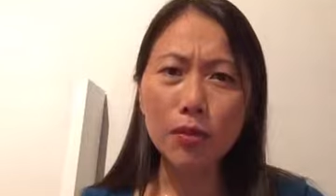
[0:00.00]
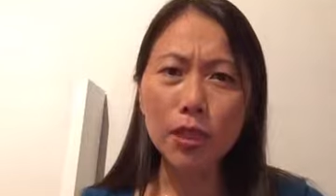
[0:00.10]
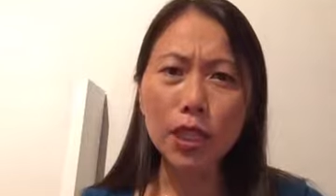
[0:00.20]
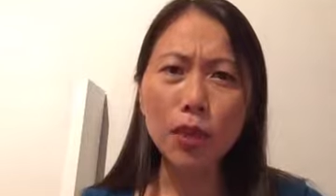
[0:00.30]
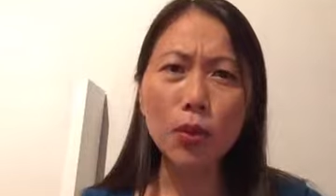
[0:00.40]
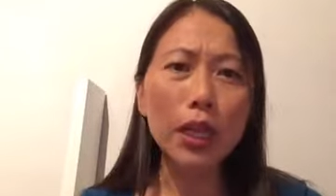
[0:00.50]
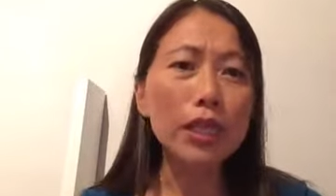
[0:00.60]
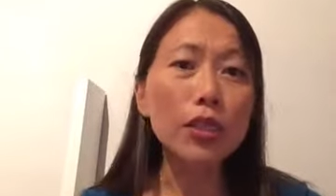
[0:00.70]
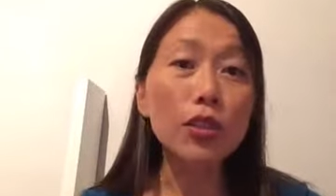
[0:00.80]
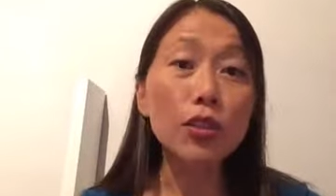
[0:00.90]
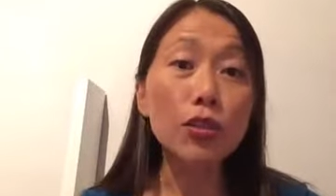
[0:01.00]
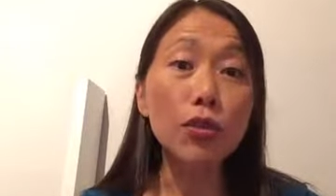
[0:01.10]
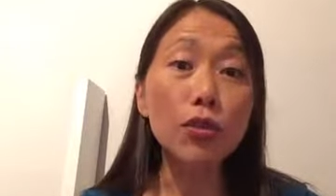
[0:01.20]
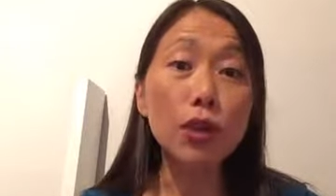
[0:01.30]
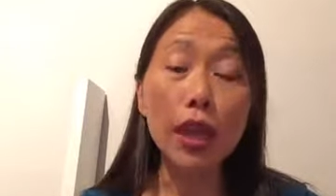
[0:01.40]
she went
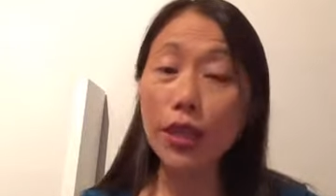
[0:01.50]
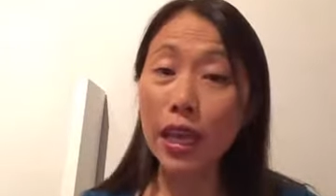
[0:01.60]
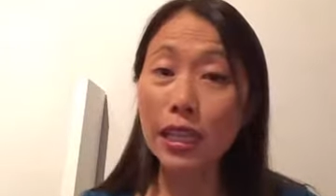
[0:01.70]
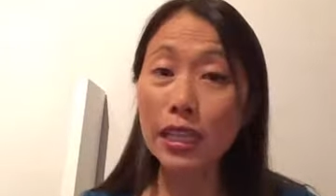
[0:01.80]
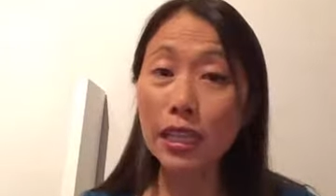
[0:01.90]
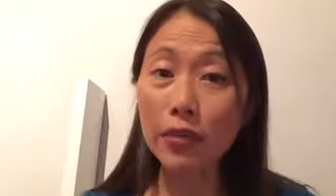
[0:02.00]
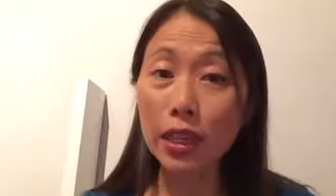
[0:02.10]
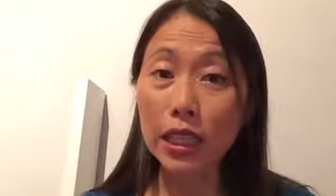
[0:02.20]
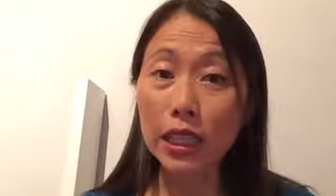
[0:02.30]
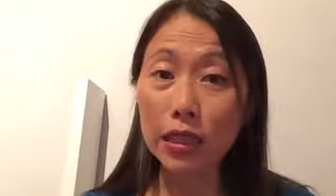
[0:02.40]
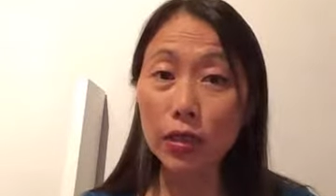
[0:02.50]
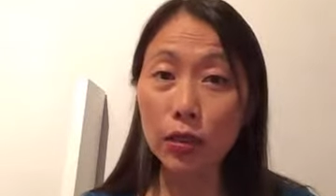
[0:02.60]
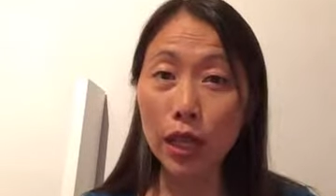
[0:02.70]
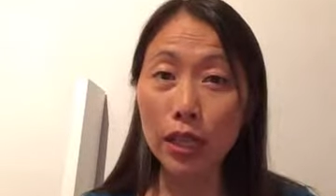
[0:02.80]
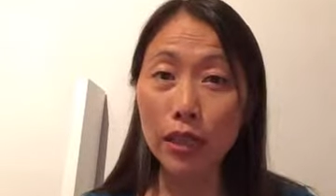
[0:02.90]
to a Thanksgiving
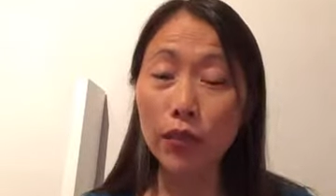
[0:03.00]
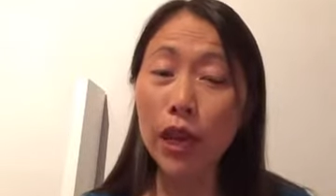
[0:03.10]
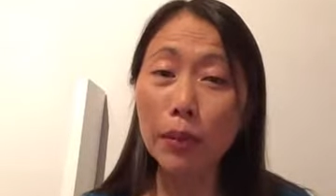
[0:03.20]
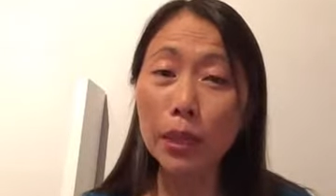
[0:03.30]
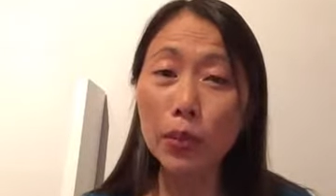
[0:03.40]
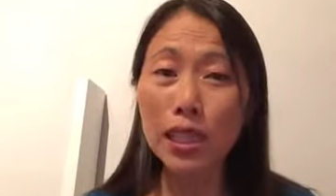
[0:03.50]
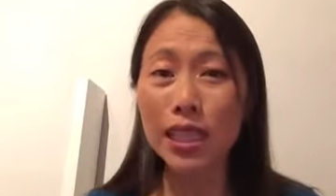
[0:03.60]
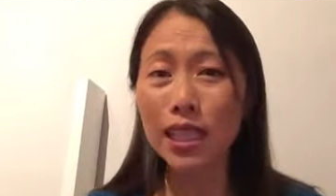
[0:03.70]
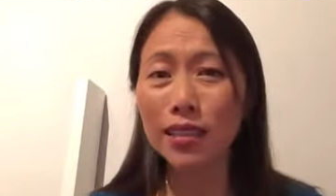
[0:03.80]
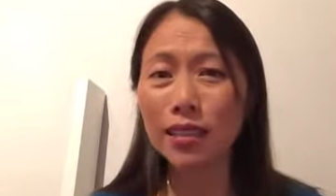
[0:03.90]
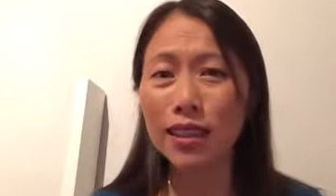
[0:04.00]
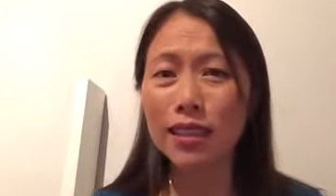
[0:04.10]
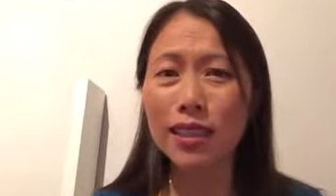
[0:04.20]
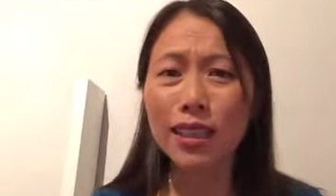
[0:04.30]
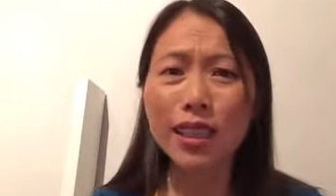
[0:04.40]
dinner and family was there
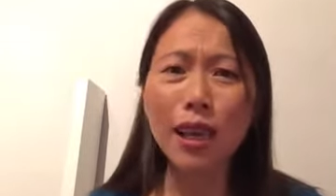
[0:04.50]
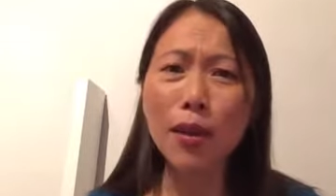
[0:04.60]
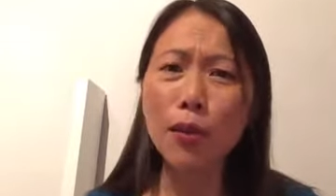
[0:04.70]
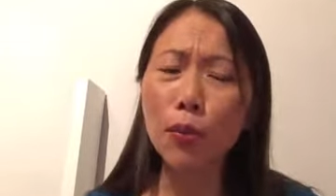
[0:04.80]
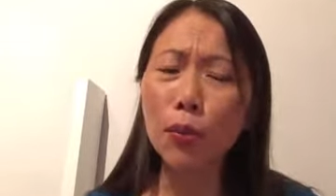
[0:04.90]
and a